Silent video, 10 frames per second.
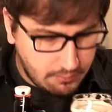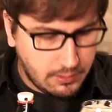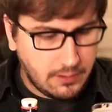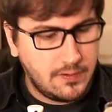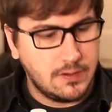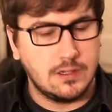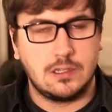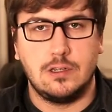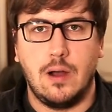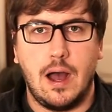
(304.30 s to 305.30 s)
I really filled this
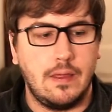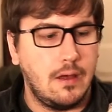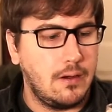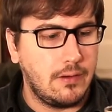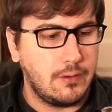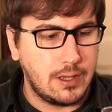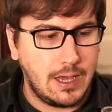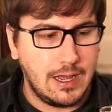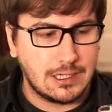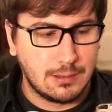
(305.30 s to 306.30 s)
too high though. I really can't